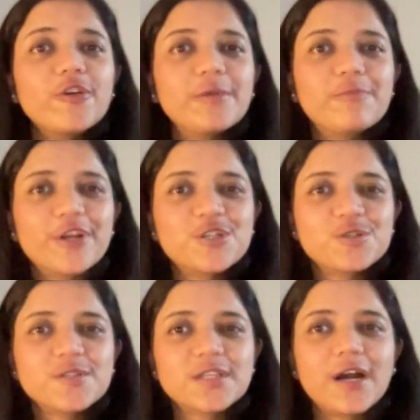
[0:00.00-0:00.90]

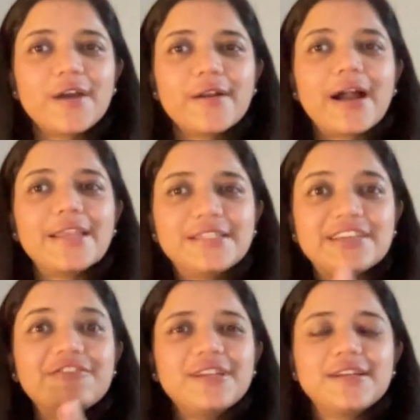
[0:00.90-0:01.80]
impressions are I
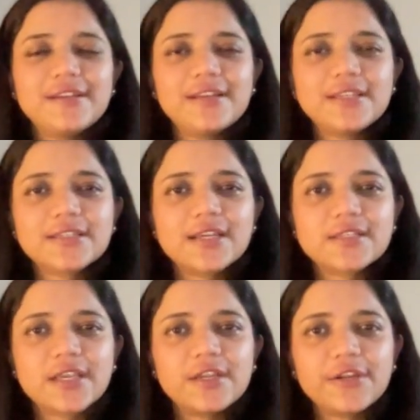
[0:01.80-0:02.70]
definitely like
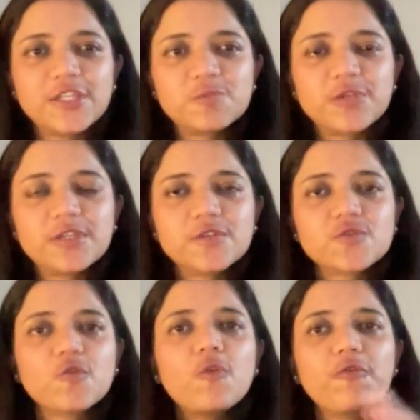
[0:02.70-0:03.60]
Skyscanner
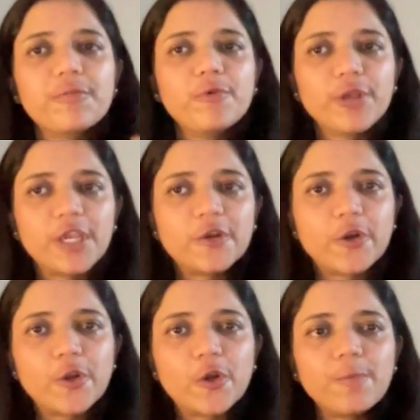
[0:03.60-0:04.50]
experience over
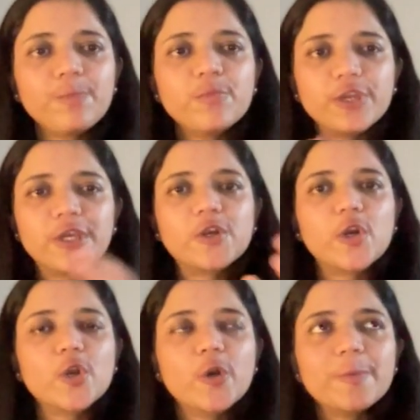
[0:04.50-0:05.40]
booking.com.
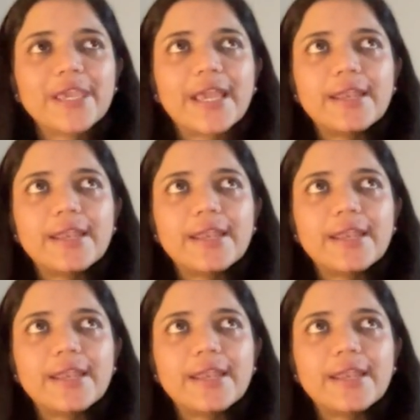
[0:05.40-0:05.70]
Booking.com can